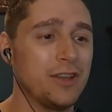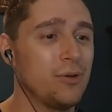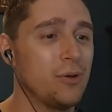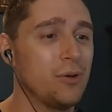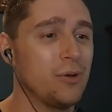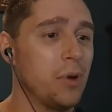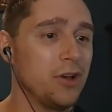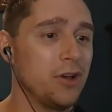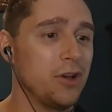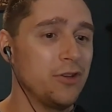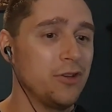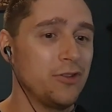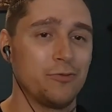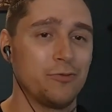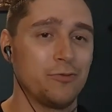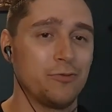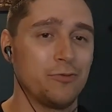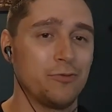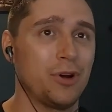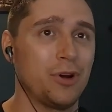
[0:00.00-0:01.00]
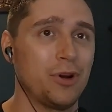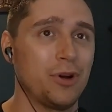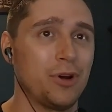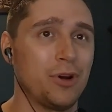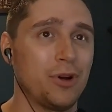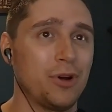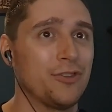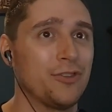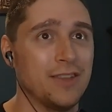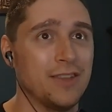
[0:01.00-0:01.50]
when
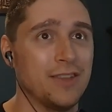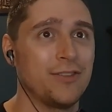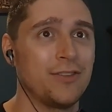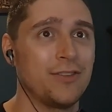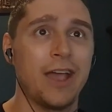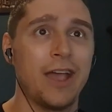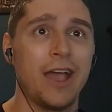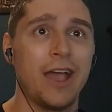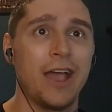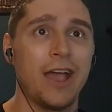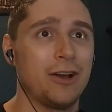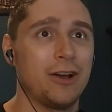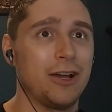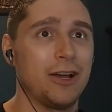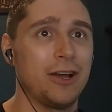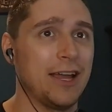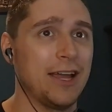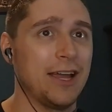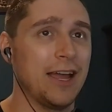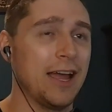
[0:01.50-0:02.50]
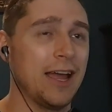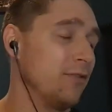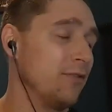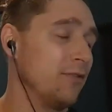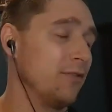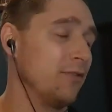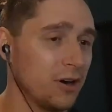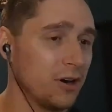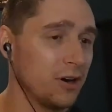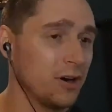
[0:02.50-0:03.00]
she goes to leave,
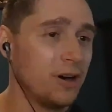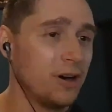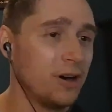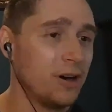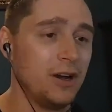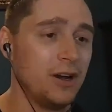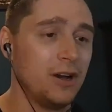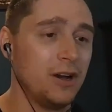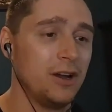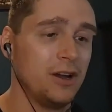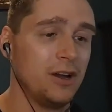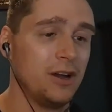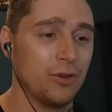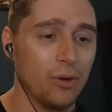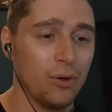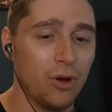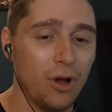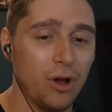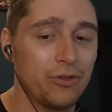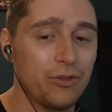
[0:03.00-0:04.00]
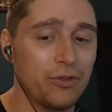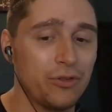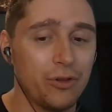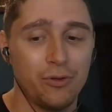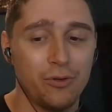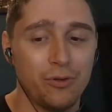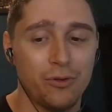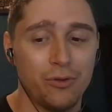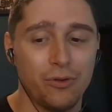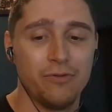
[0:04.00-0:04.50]
ends up just turning into a
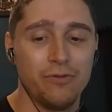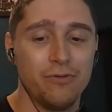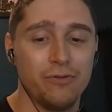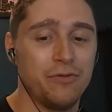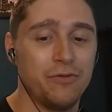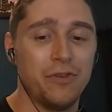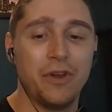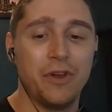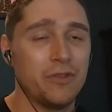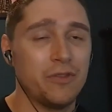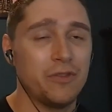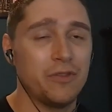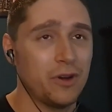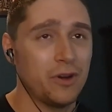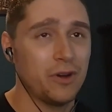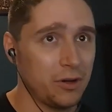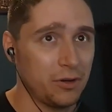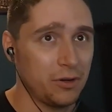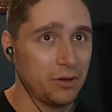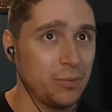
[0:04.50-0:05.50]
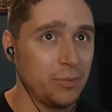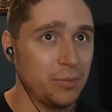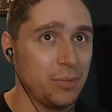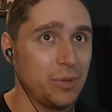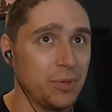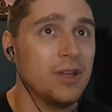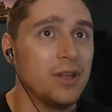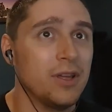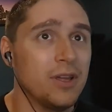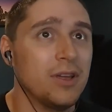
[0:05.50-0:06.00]
bunch of birds and
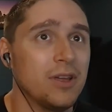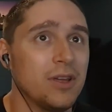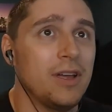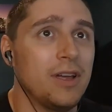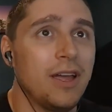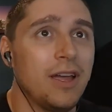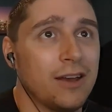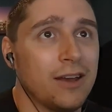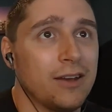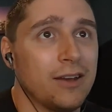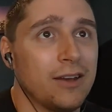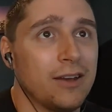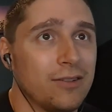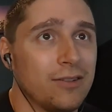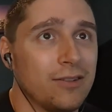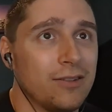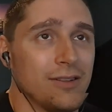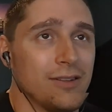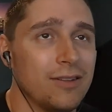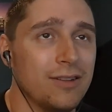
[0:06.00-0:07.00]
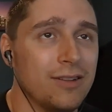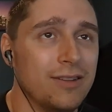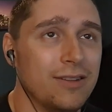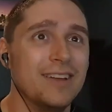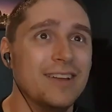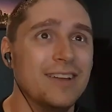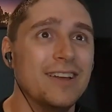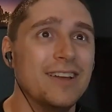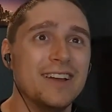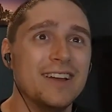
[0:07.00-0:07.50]
scattering everywhere.
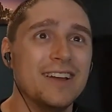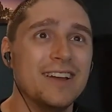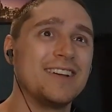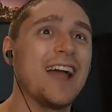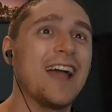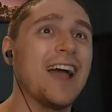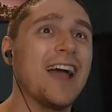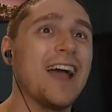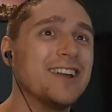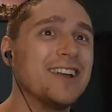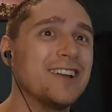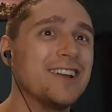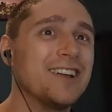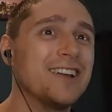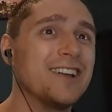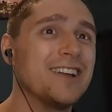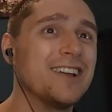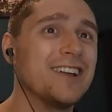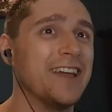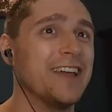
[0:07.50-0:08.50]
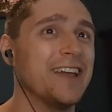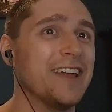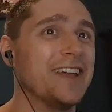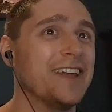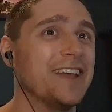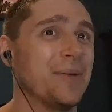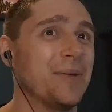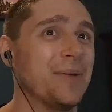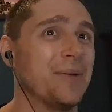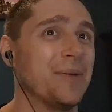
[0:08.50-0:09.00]
So also very,
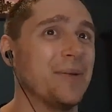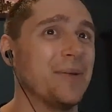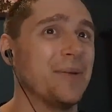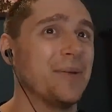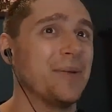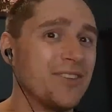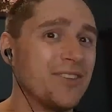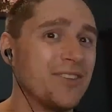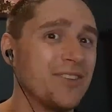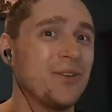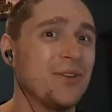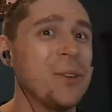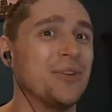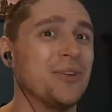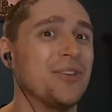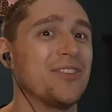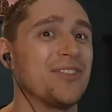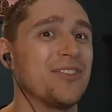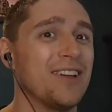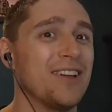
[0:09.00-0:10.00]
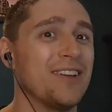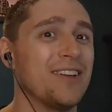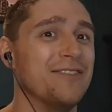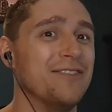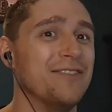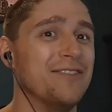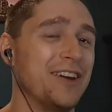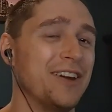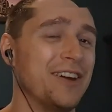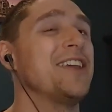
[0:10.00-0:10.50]
very creepy,
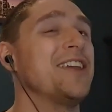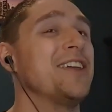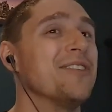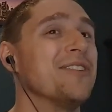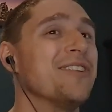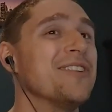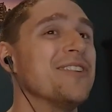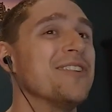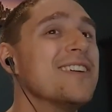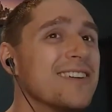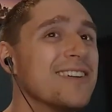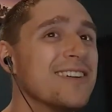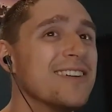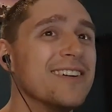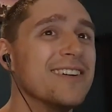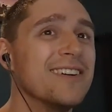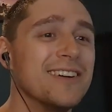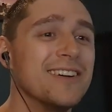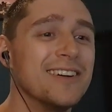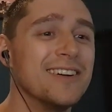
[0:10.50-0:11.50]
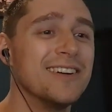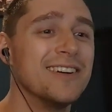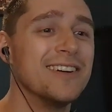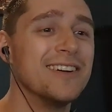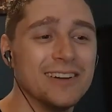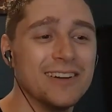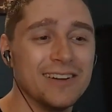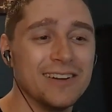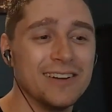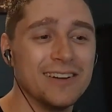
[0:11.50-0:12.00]
and kind of
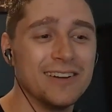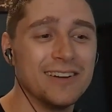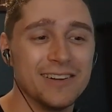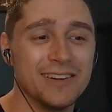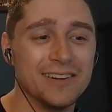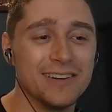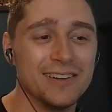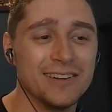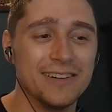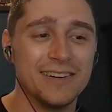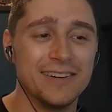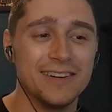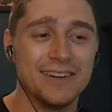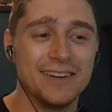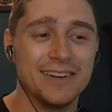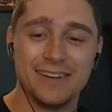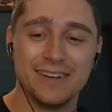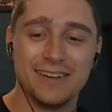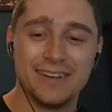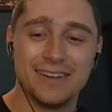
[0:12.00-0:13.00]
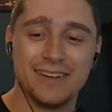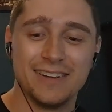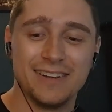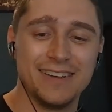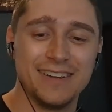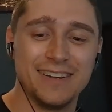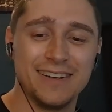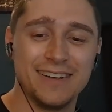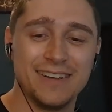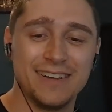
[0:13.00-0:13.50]
glad he ended up with Traces,
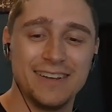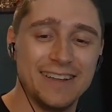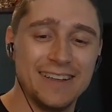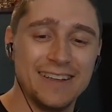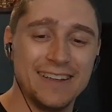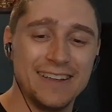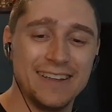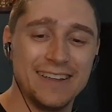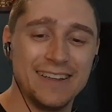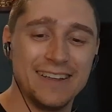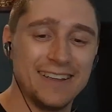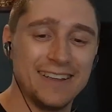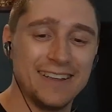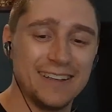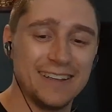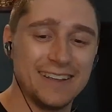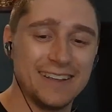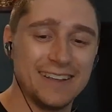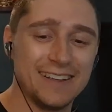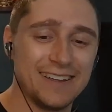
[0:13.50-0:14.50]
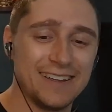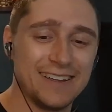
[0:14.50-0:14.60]
who is very cute.